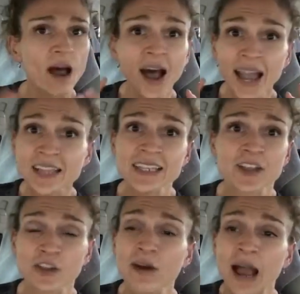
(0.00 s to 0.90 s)
I
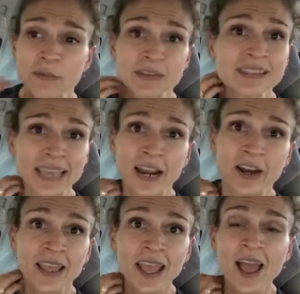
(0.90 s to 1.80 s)
tell you, I was
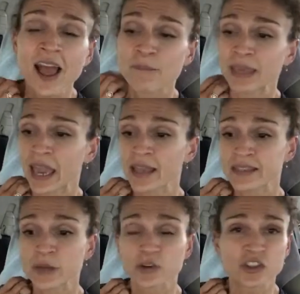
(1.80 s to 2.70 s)
scared because
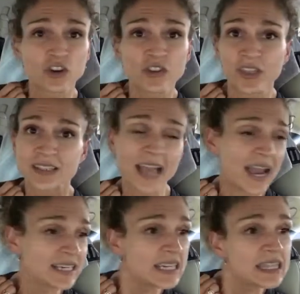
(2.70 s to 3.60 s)
there were certain things
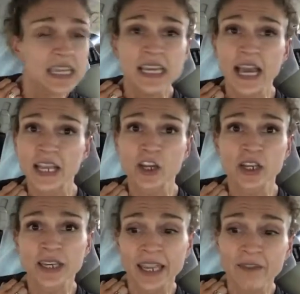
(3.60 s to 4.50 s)
I didn't think I
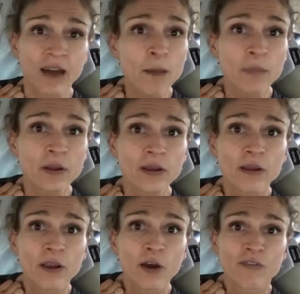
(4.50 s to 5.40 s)
could give up
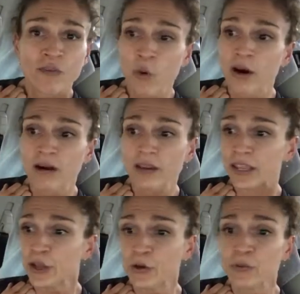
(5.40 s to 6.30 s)
for,
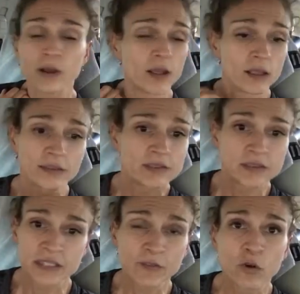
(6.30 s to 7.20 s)

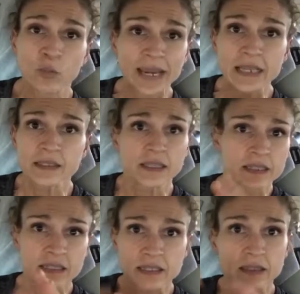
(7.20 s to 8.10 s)
several weeks.
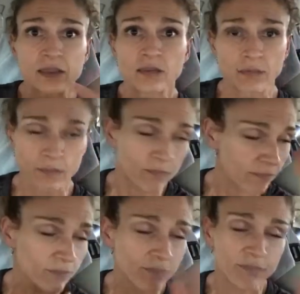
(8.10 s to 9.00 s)

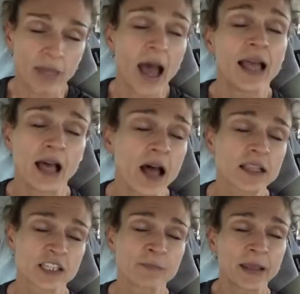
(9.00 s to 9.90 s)
I'll
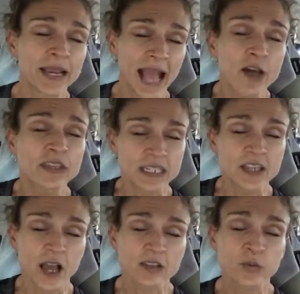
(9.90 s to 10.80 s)
explain how the
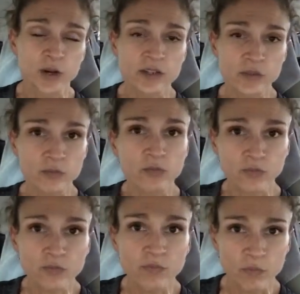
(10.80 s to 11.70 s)
detox works
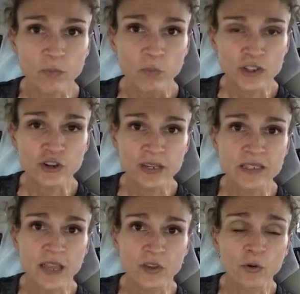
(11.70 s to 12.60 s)
once you're
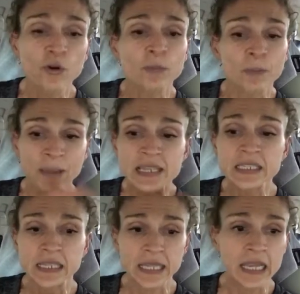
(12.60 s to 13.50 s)
inside the group, but
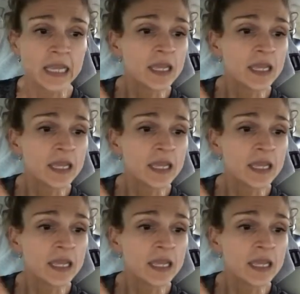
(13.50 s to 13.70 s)
basically